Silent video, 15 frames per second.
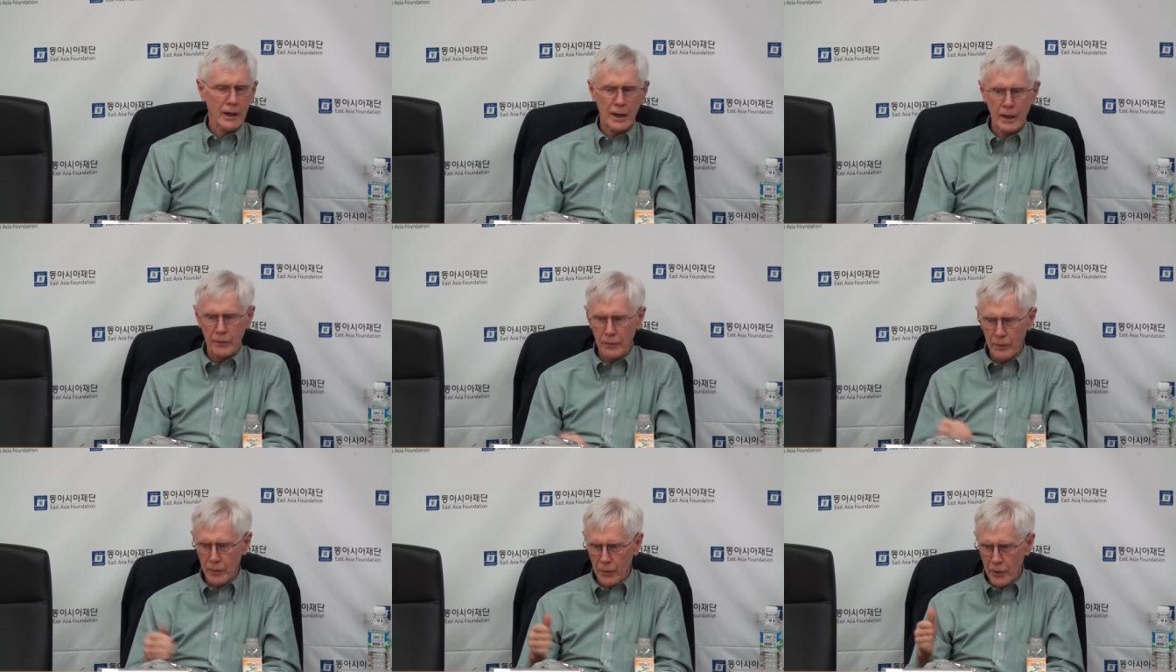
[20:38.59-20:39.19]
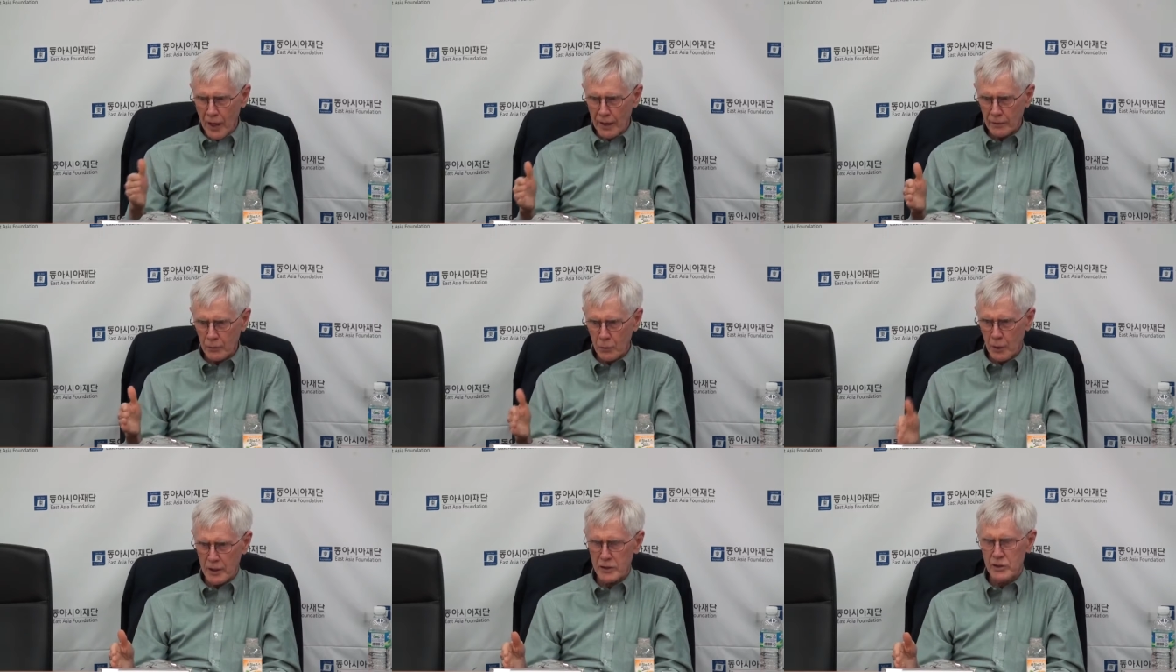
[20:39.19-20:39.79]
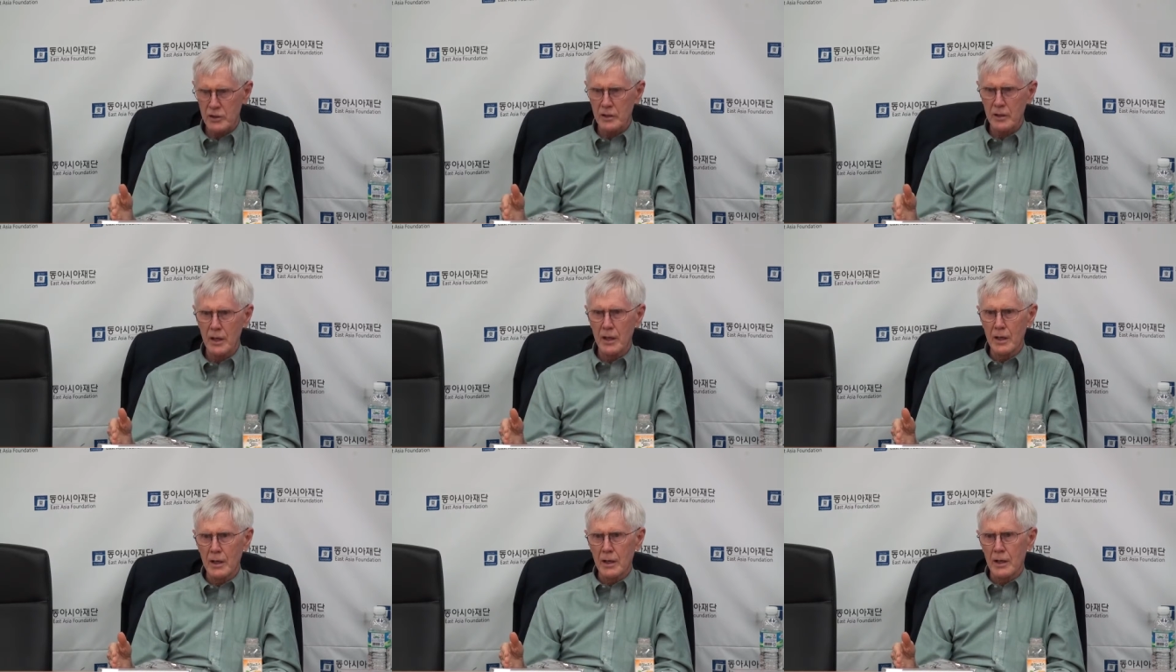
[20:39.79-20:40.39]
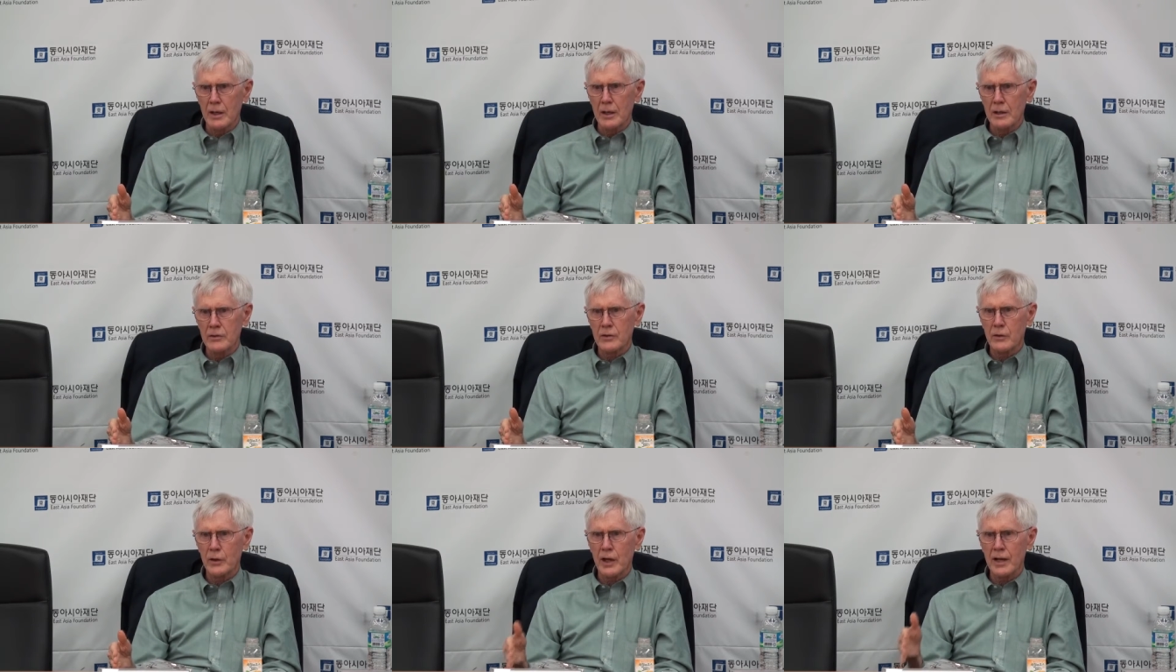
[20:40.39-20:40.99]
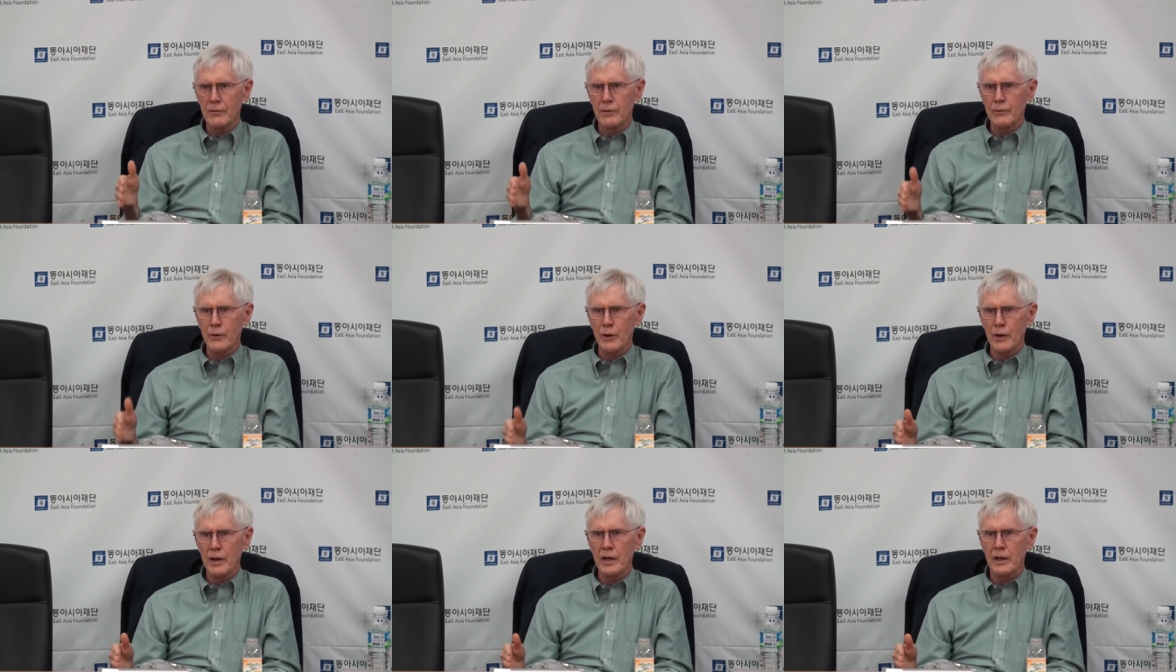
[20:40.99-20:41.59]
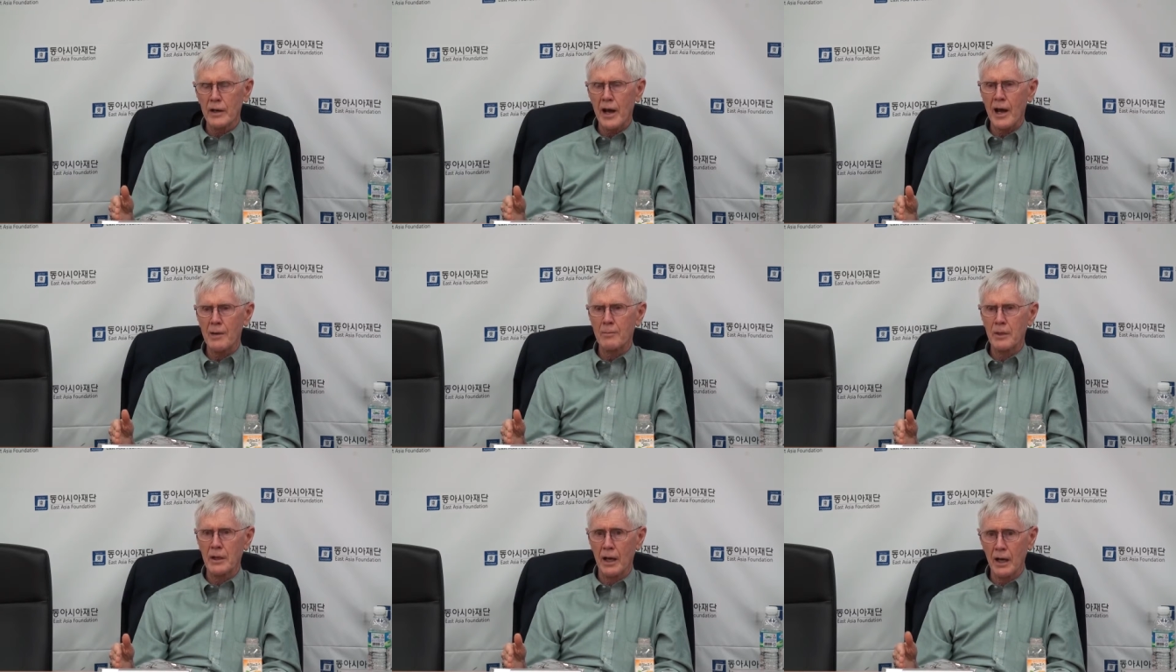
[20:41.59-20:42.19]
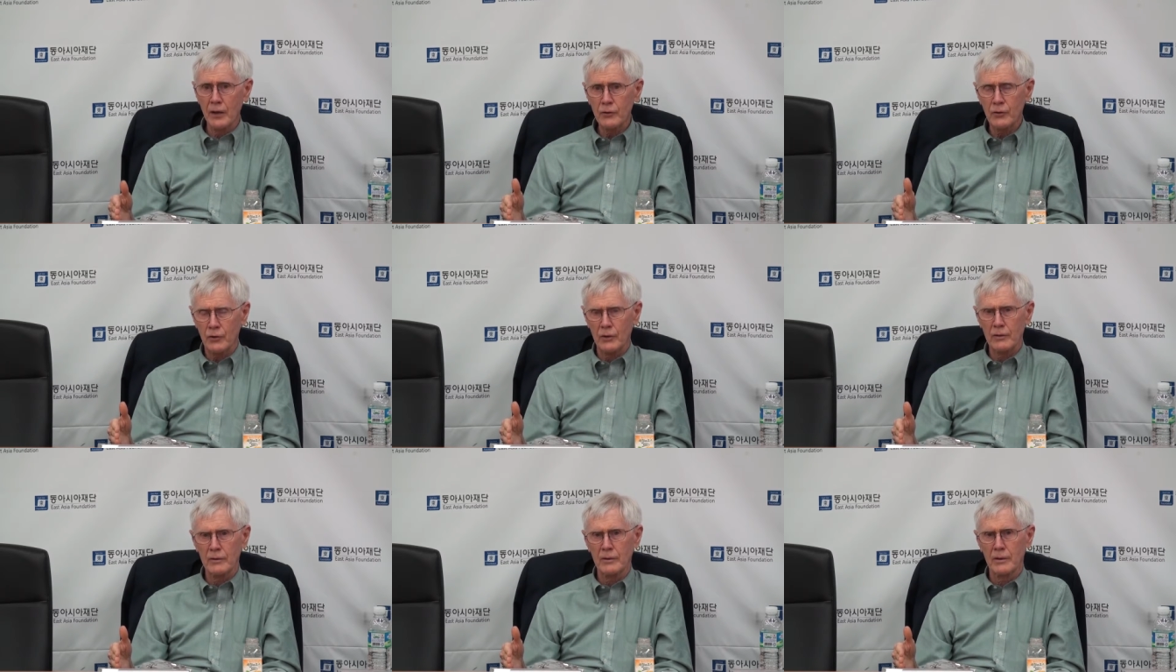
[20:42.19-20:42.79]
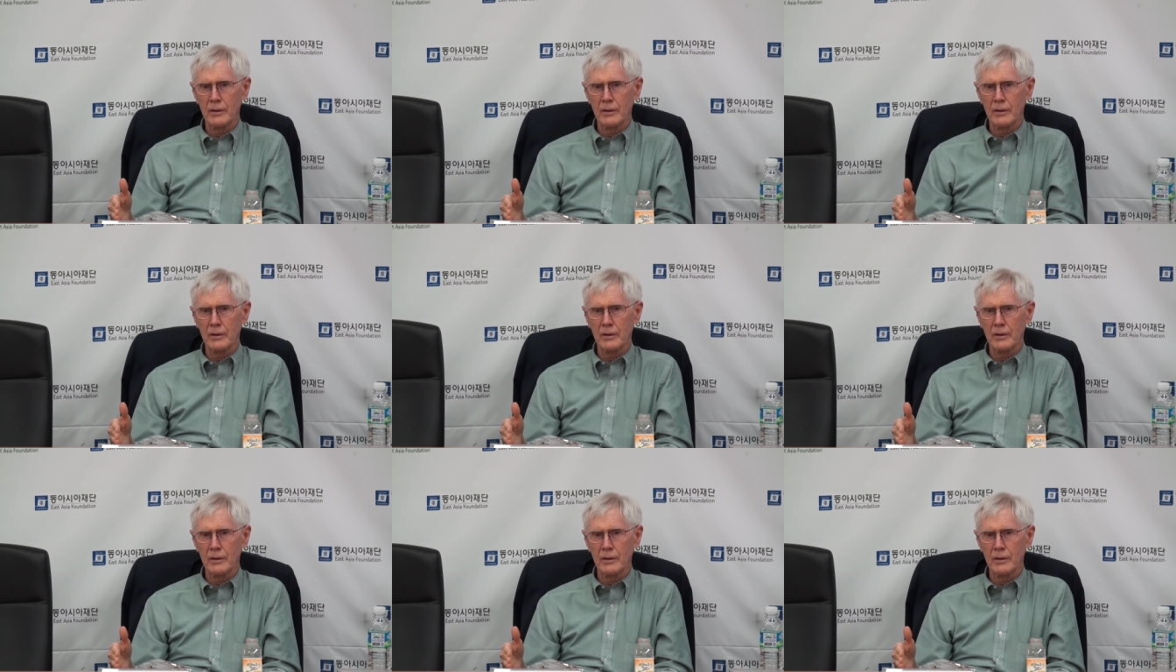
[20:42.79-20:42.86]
And that question is going to have a very unhappy answer